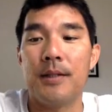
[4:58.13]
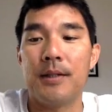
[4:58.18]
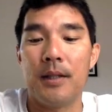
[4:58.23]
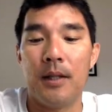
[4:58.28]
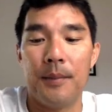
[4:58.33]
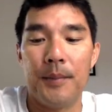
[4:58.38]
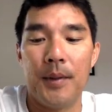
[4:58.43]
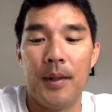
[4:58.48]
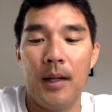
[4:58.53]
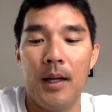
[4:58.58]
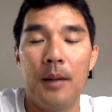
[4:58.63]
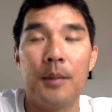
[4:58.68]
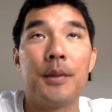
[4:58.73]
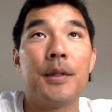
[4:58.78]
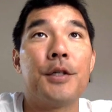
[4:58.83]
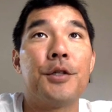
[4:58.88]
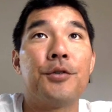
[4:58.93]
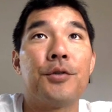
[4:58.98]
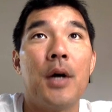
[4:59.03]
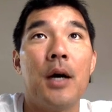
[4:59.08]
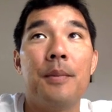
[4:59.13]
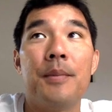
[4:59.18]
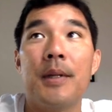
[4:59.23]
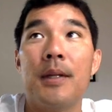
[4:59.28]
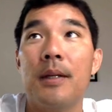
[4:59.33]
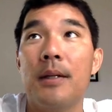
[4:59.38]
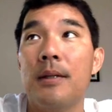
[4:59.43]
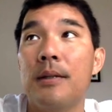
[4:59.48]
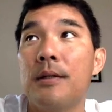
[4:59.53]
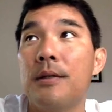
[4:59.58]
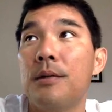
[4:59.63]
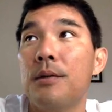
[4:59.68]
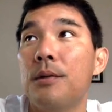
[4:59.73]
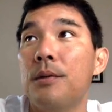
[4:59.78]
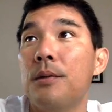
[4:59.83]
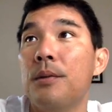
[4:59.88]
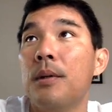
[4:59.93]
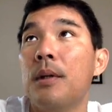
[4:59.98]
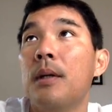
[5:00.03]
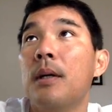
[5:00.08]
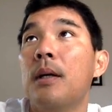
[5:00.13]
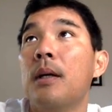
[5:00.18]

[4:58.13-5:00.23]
is I'm, I'm gonna drop it into